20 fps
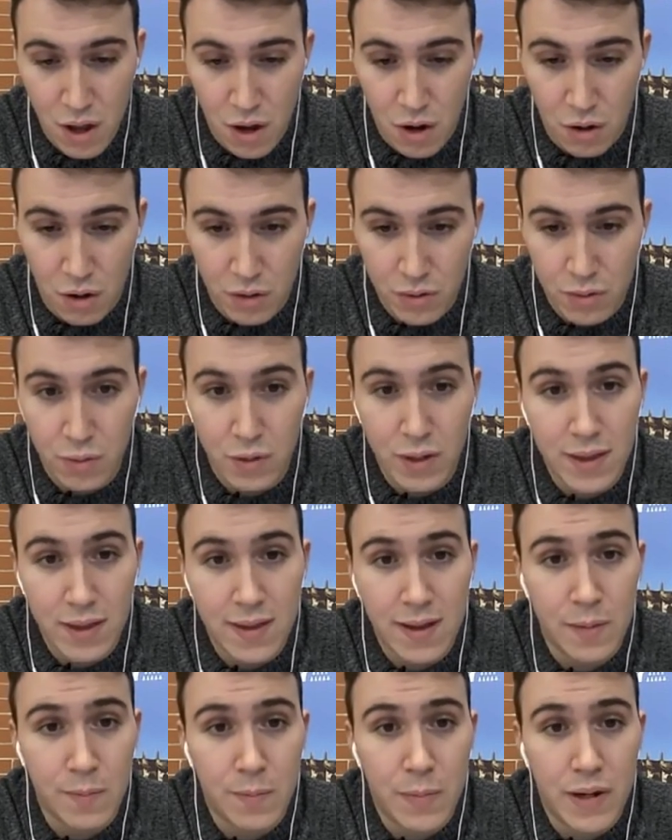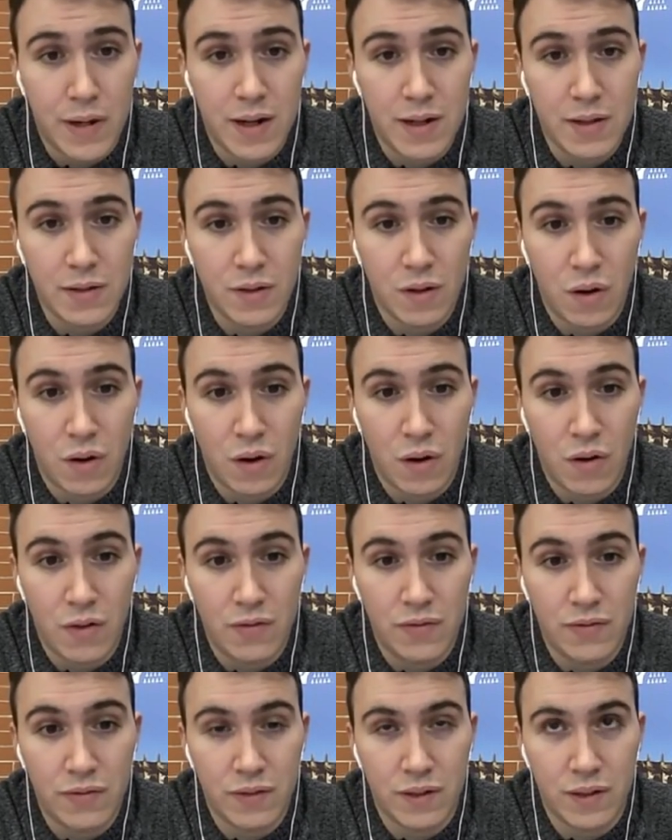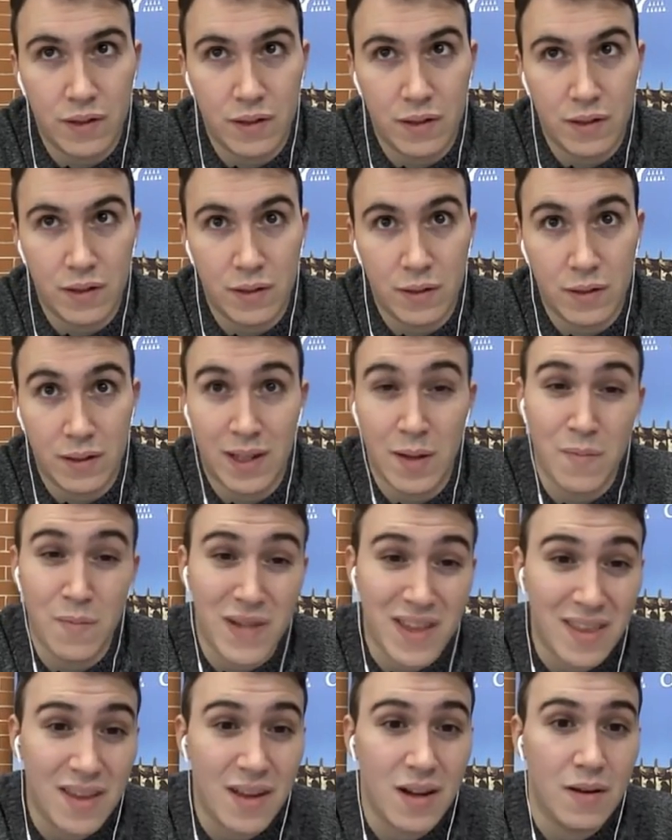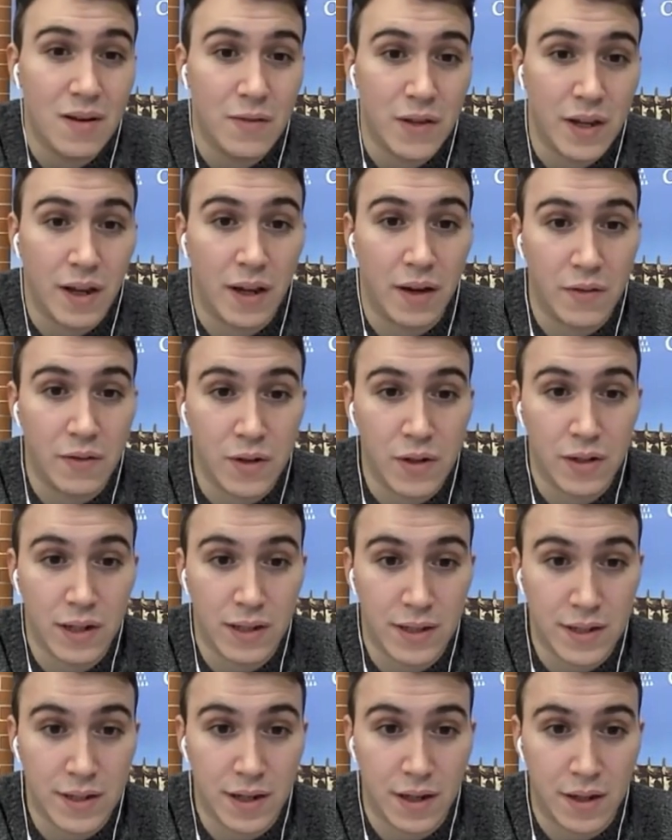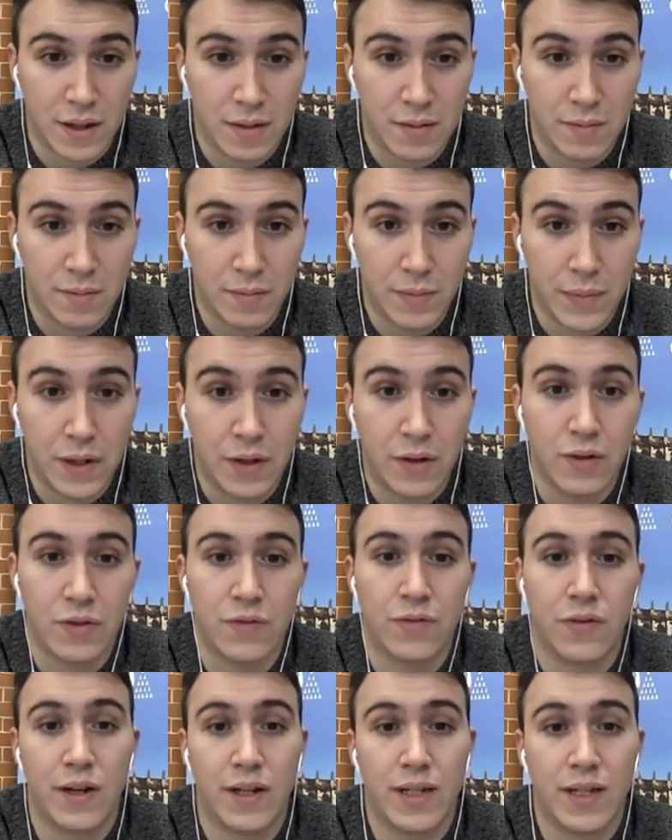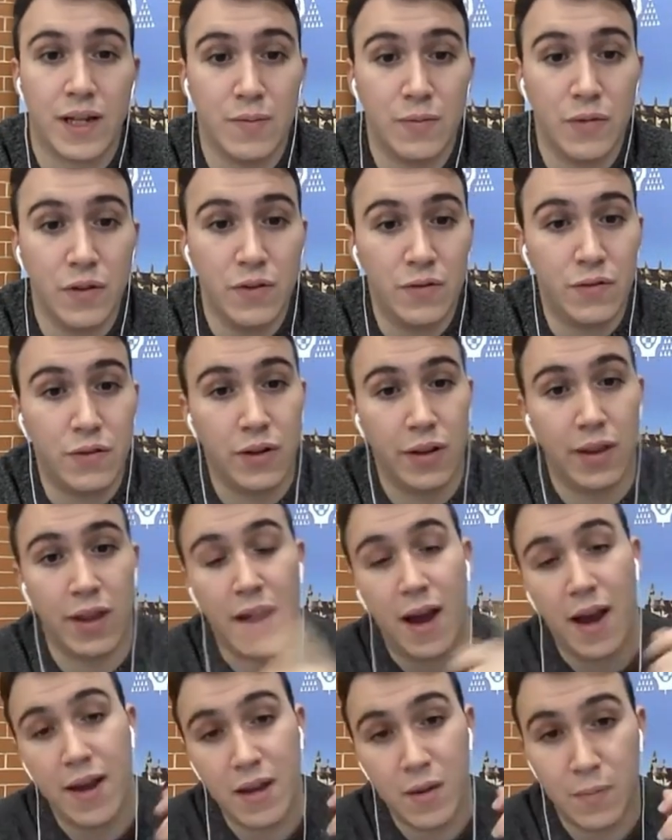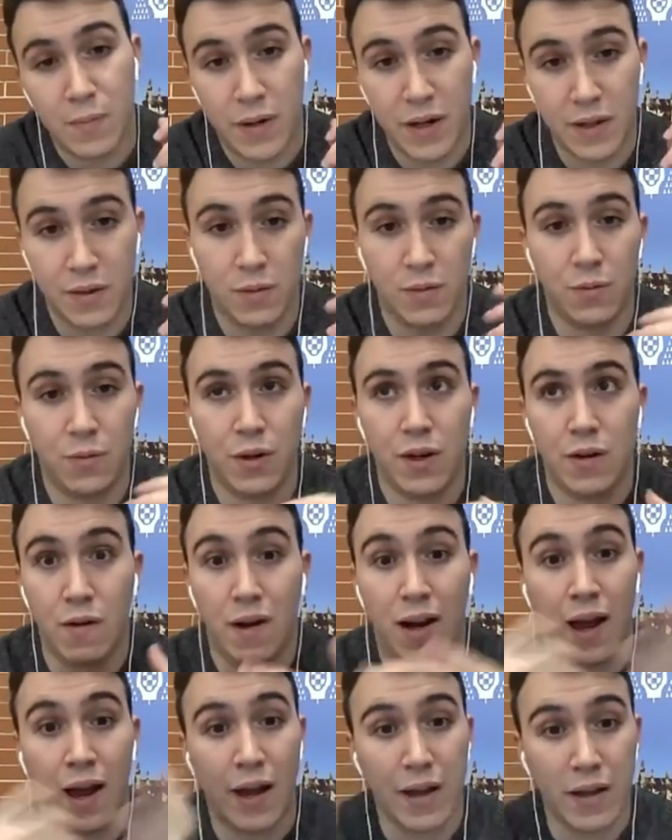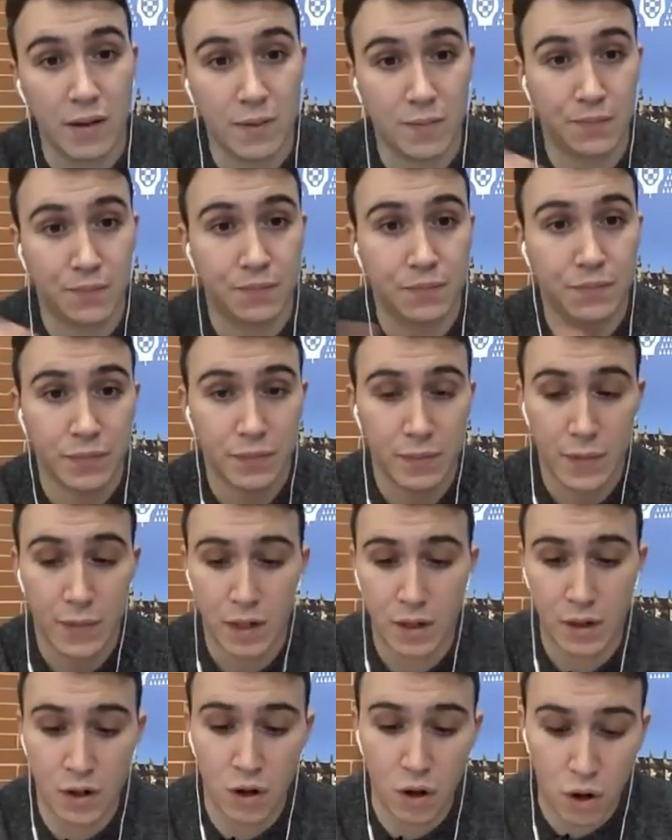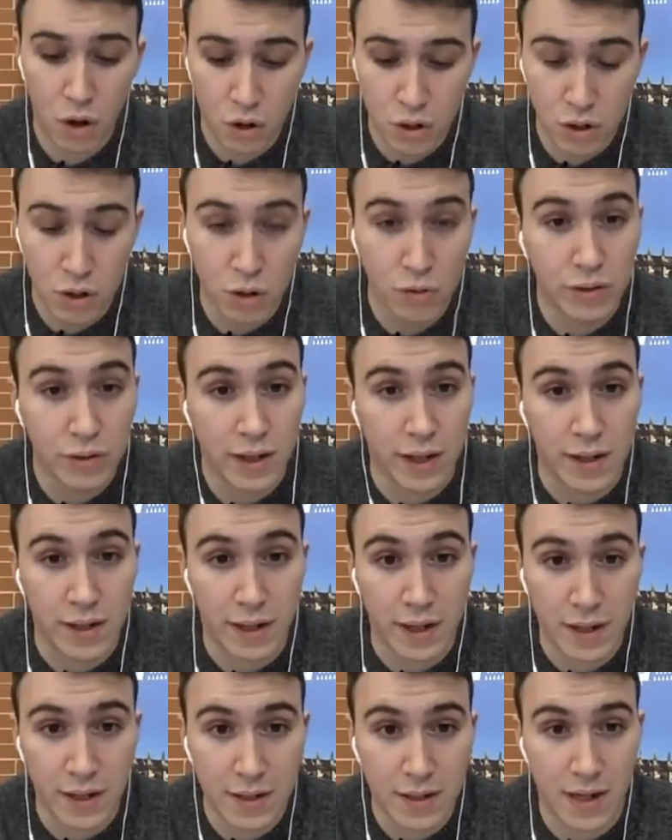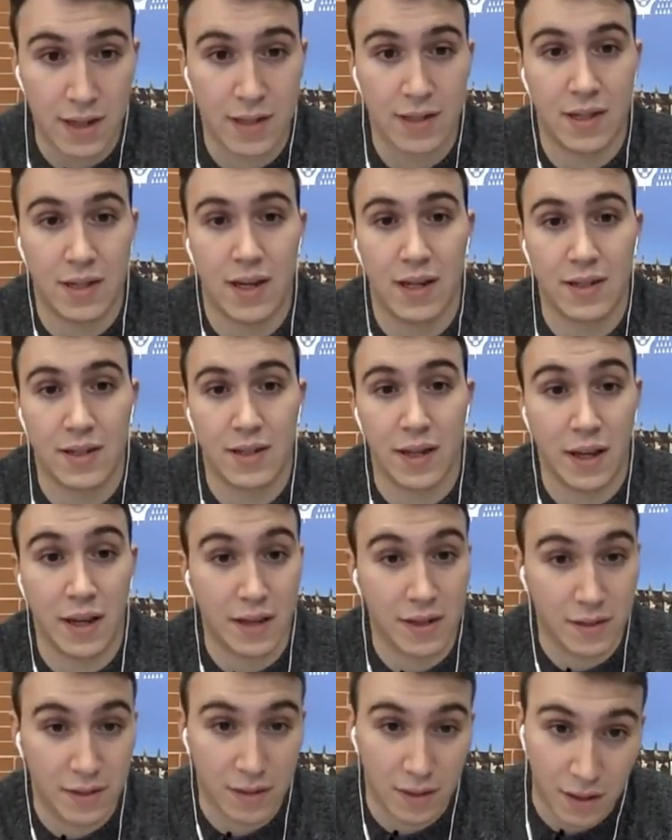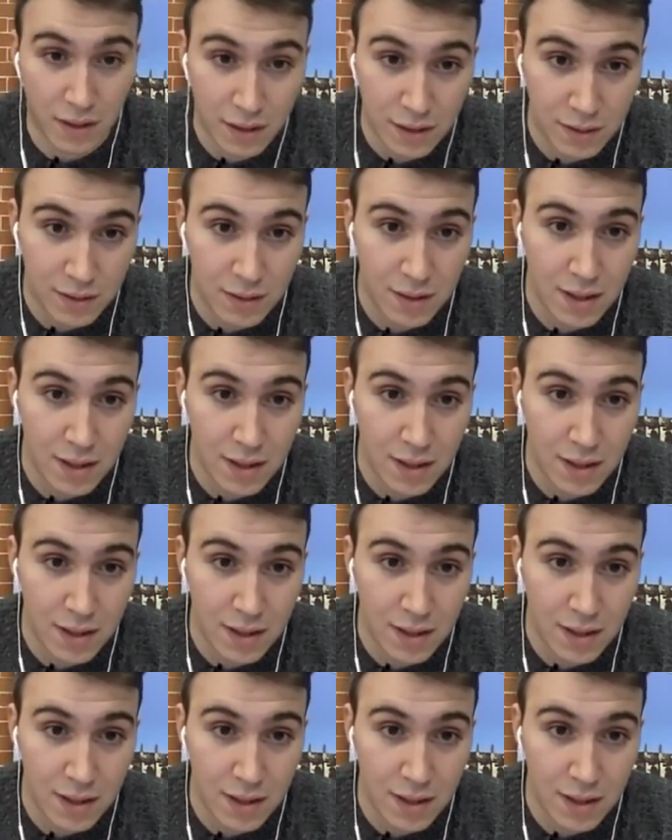on doing that part of the middle behaviors, let's say. Because, for example, for the higher part, we rely on known techniques such as A-star,